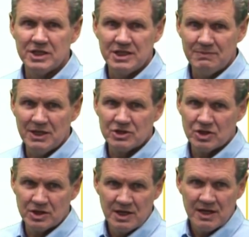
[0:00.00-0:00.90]
It depends
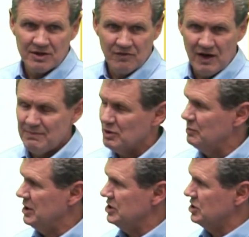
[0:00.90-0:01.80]
on the vapor
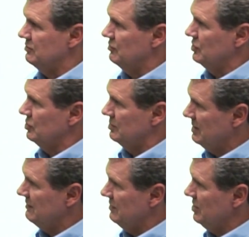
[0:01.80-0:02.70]
pressure of the fluid,
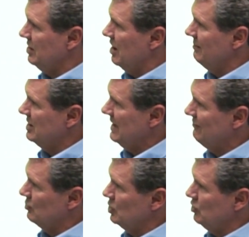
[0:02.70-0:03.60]
but very common to
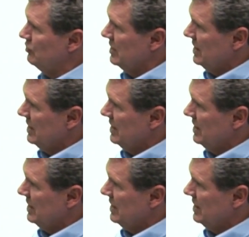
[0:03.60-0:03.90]
have a roof,